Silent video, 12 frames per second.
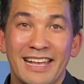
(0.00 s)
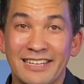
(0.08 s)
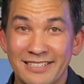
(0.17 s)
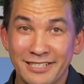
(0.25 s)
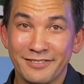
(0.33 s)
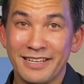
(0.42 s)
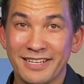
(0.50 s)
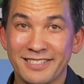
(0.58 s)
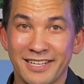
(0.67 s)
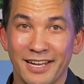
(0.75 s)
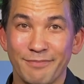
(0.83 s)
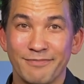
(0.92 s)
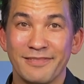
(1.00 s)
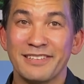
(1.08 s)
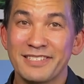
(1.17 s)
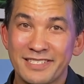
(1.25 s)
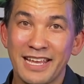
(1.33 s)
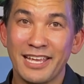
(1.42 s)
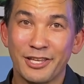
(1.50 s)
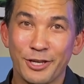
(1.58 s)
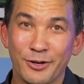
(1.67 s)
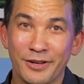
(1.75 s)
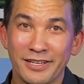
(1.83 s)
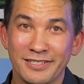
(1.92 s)
And until next time, stay
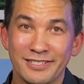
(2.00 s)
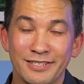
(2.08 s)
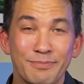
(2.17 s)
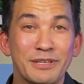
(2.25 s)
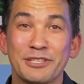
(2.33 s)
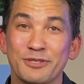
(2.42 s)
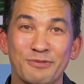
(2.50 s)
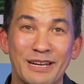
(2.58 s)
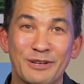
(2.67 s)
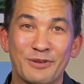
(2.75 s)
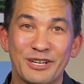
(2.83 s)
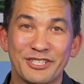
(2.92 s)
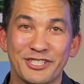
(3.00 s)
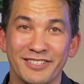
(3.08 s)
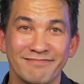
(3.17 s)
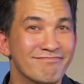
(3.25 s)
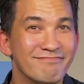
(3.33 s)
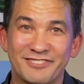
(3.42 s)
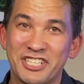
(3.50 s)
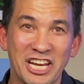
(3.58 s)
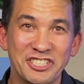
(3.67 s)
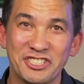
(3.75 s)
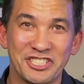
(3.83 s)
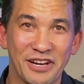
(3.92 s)
curious, because the right question
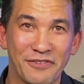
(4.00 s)
changes